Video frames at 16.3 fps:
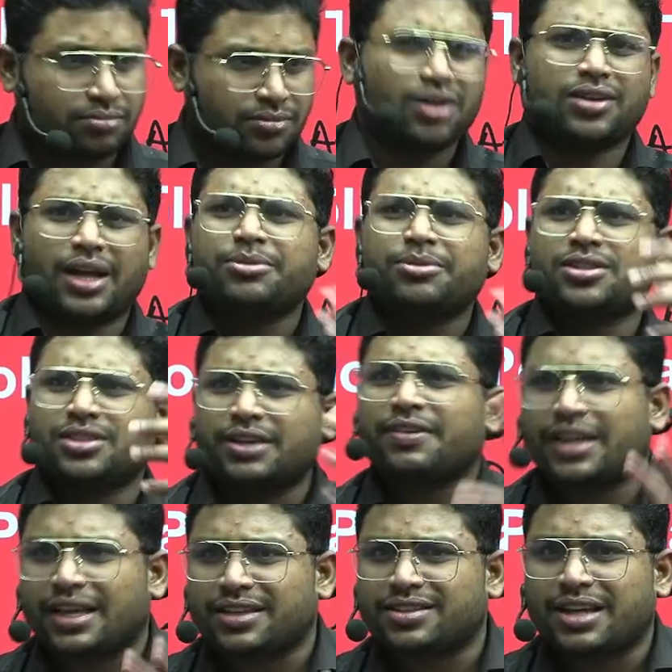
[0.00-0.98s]
I'm just giving
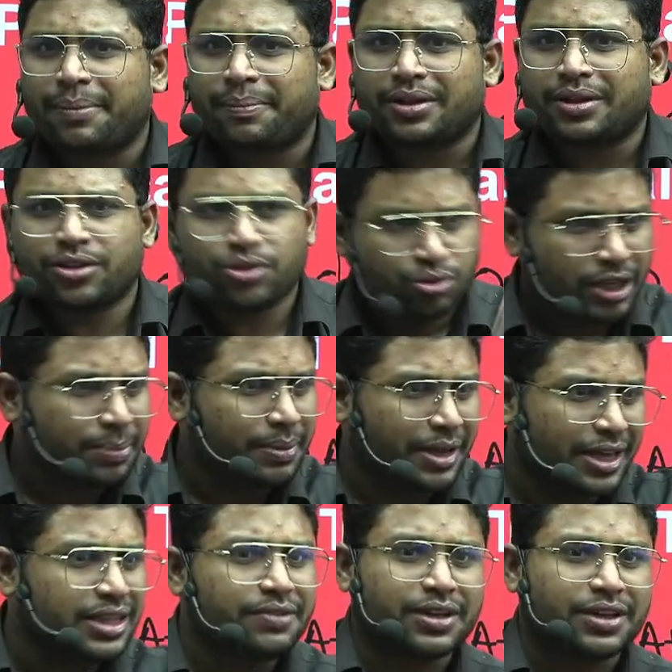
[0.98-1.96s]
example. You keep
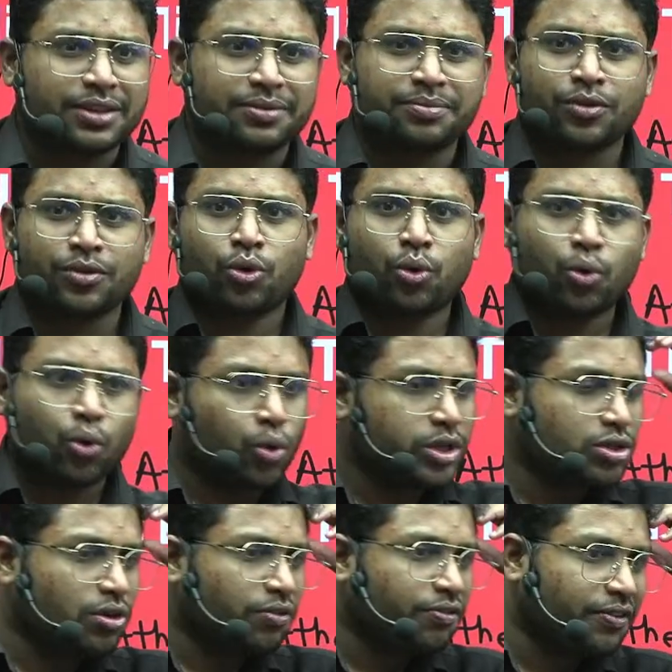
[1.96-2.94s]
anyone who is
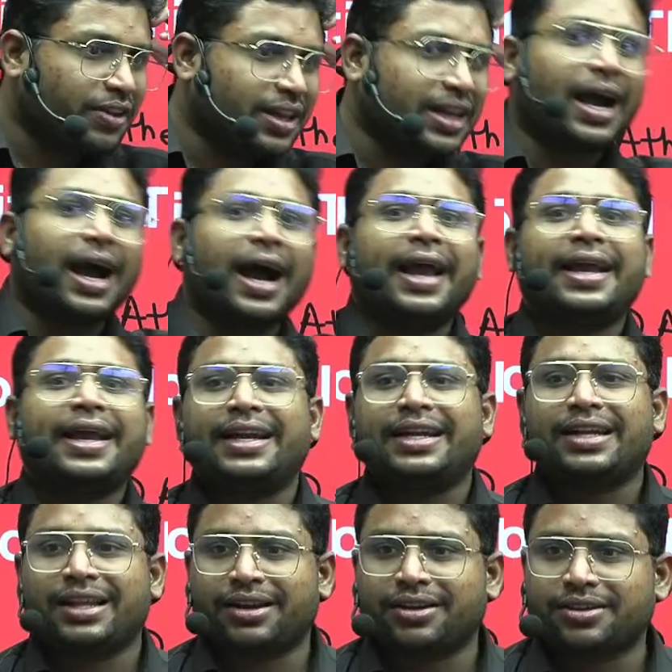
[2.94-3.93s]
of very high
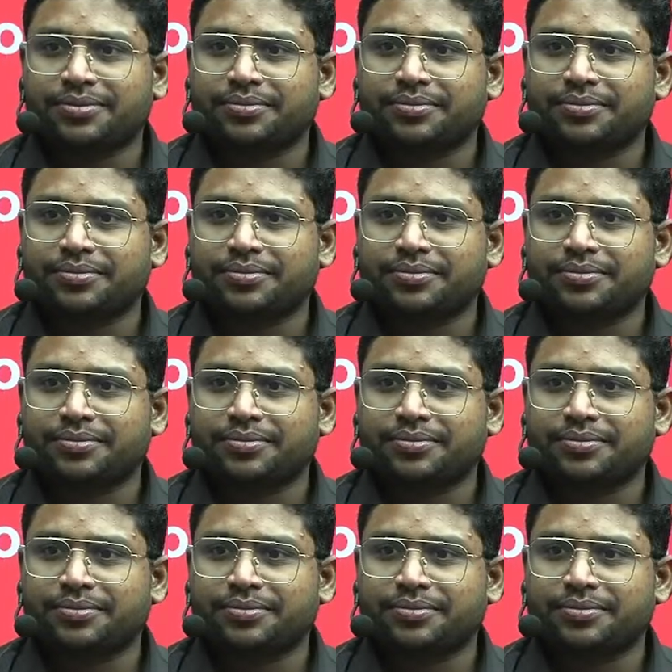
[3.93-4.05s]
intellect.